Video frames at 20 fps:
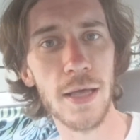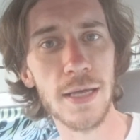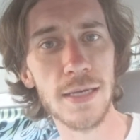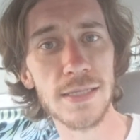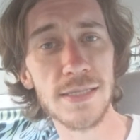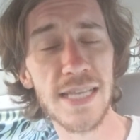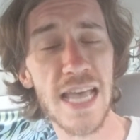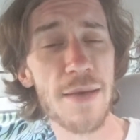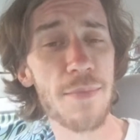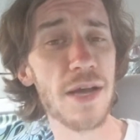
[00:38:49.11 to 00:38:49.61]

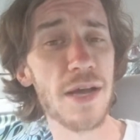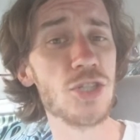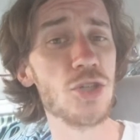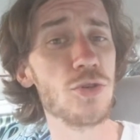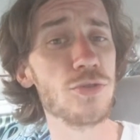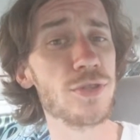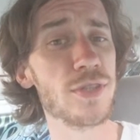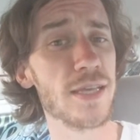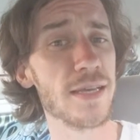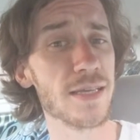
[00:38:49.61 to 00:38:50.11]
Sam, I
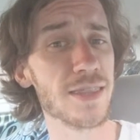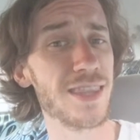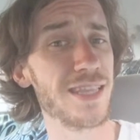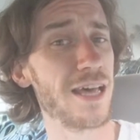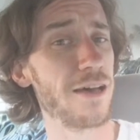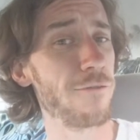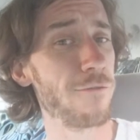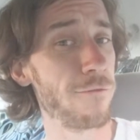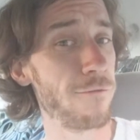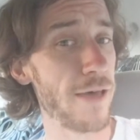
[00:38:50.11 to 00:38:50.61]
do think that
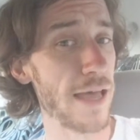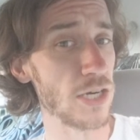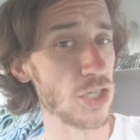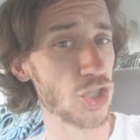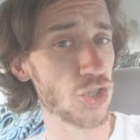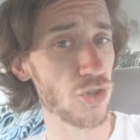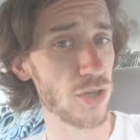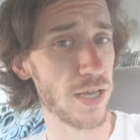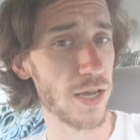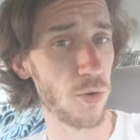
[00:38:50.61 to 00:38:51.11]

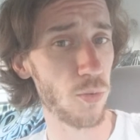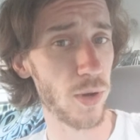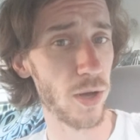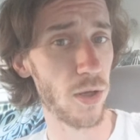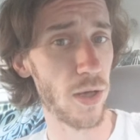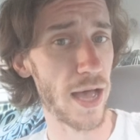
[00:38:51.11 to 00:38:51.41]
eventually it will.